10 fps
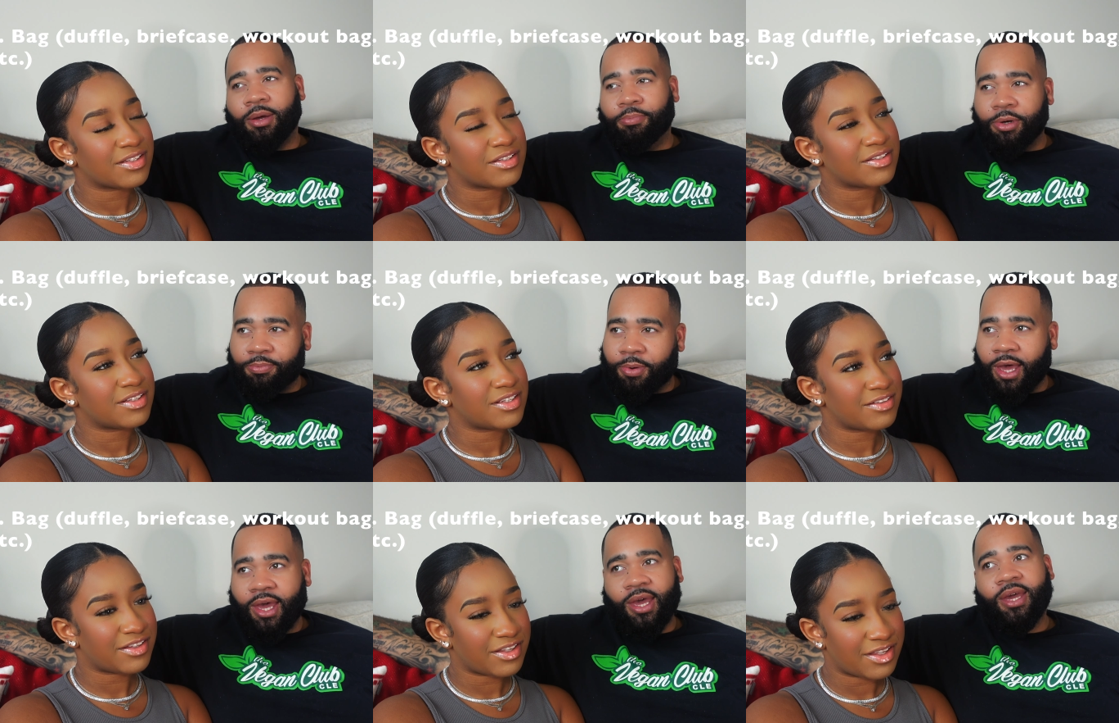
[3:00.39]
Speaker 1: a book
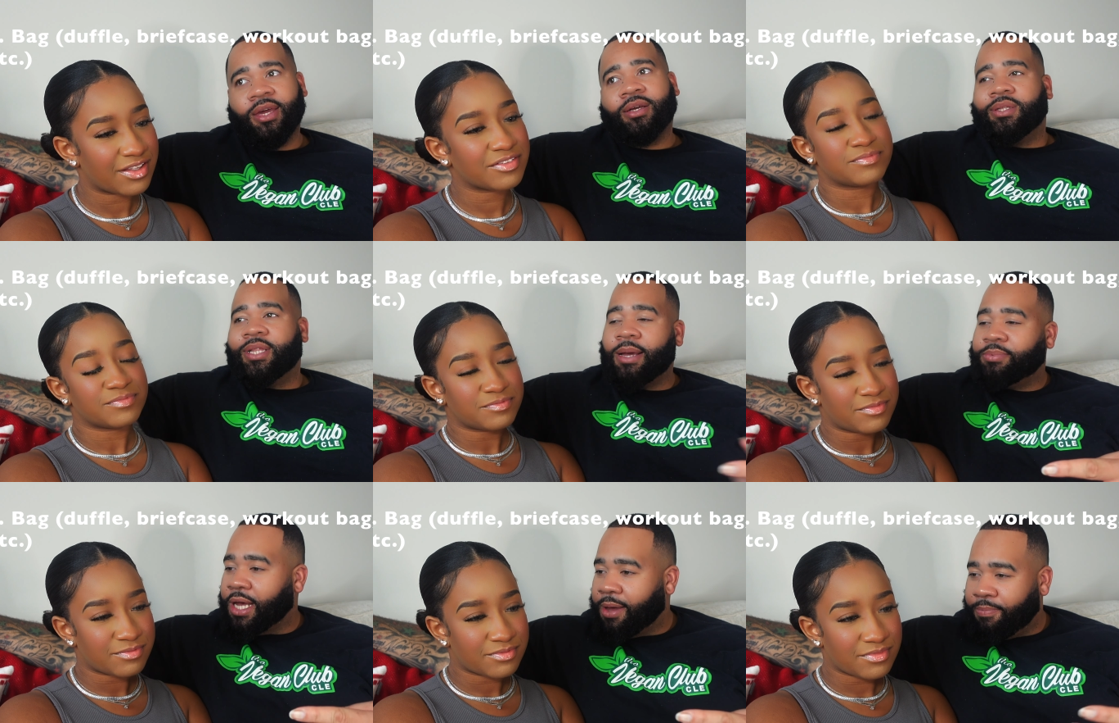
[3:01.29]
bag,
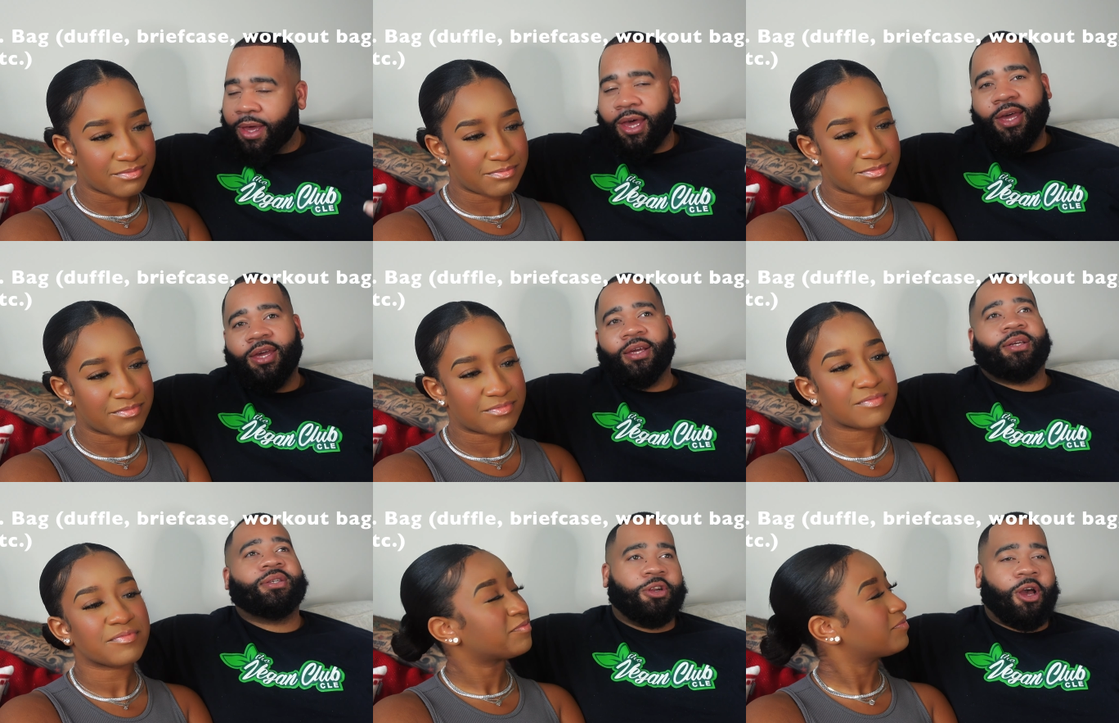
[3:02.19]
laptop bag.